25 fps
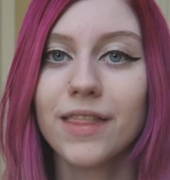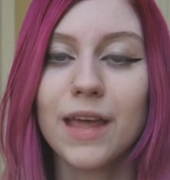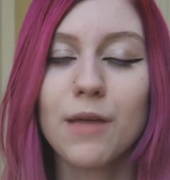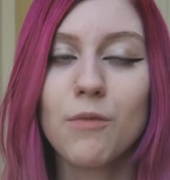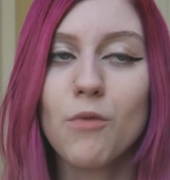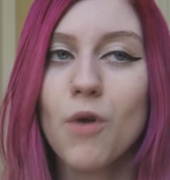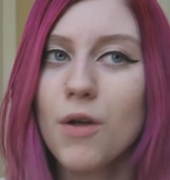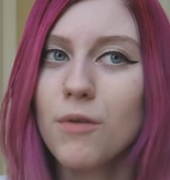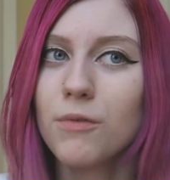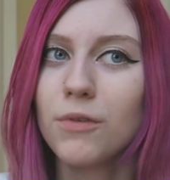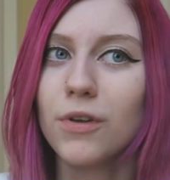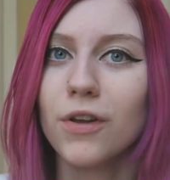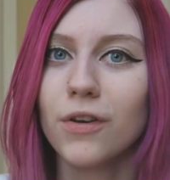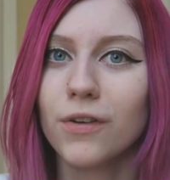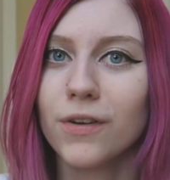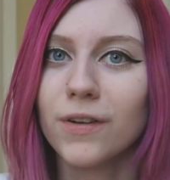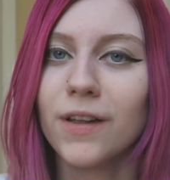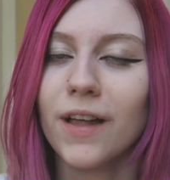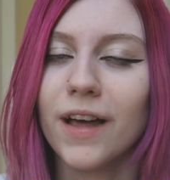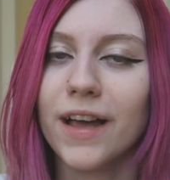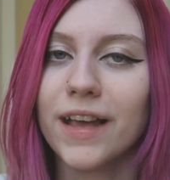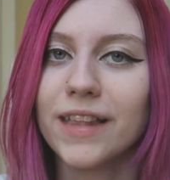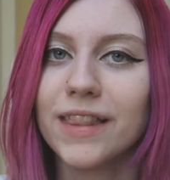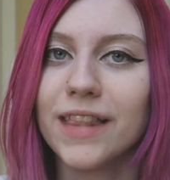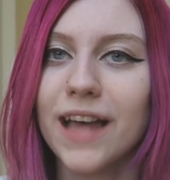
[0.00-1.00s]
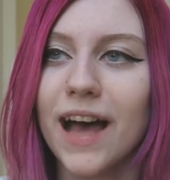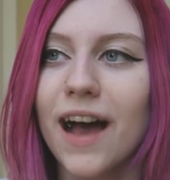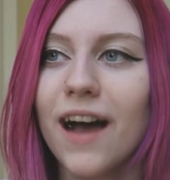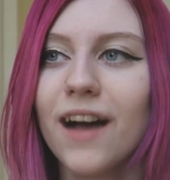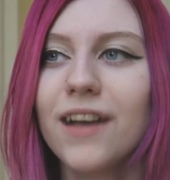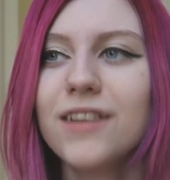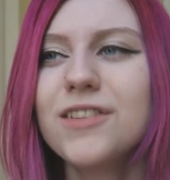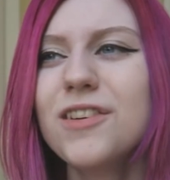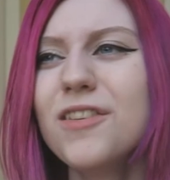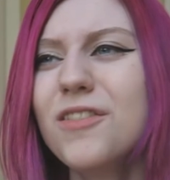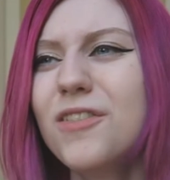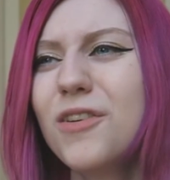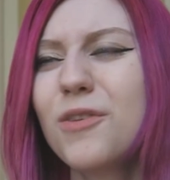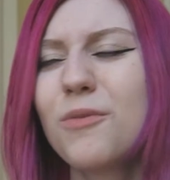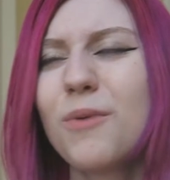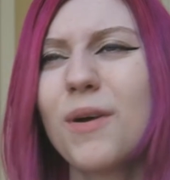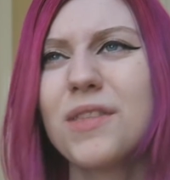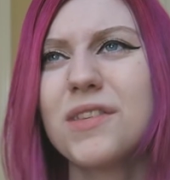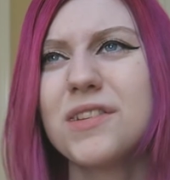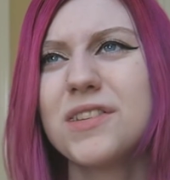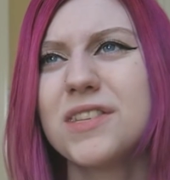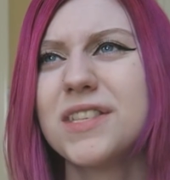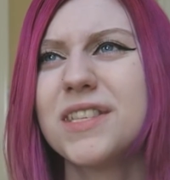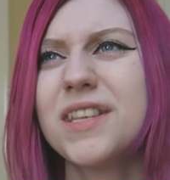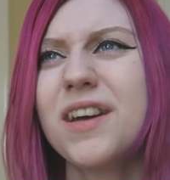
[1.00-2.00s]
They won't look like that. I don't know
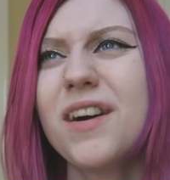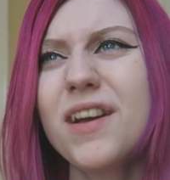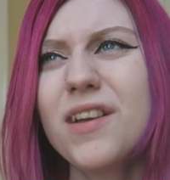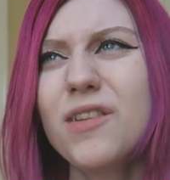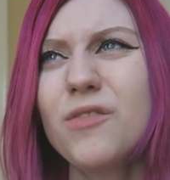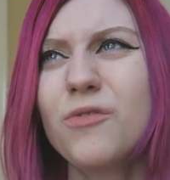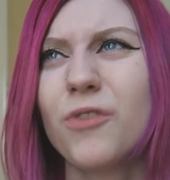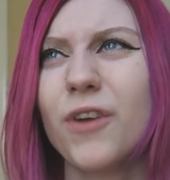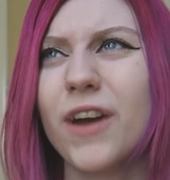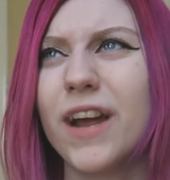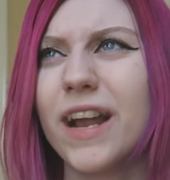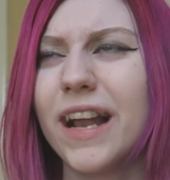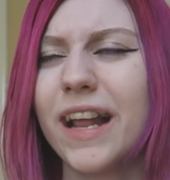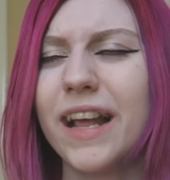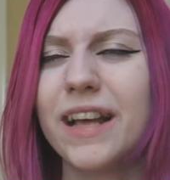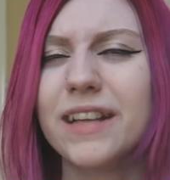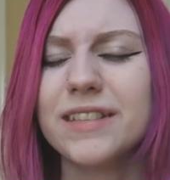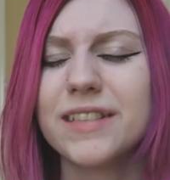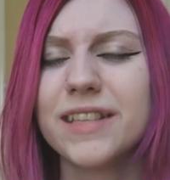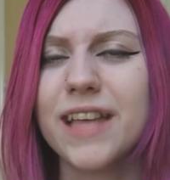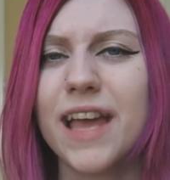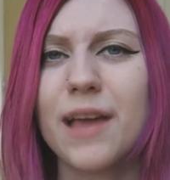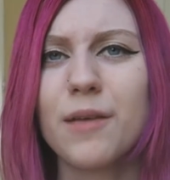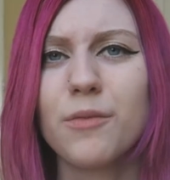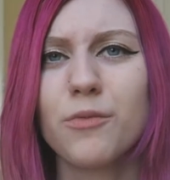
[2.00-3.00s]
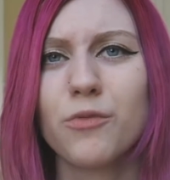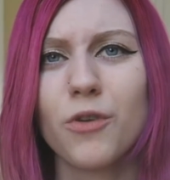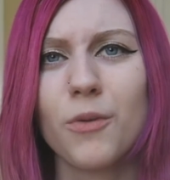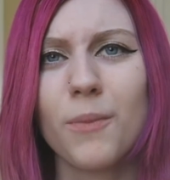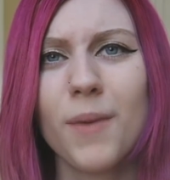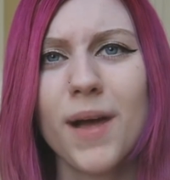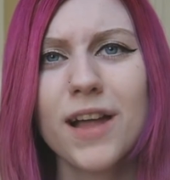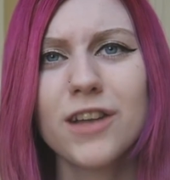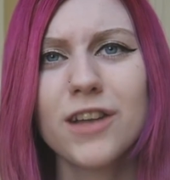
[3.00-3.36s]
where the design for aliens came from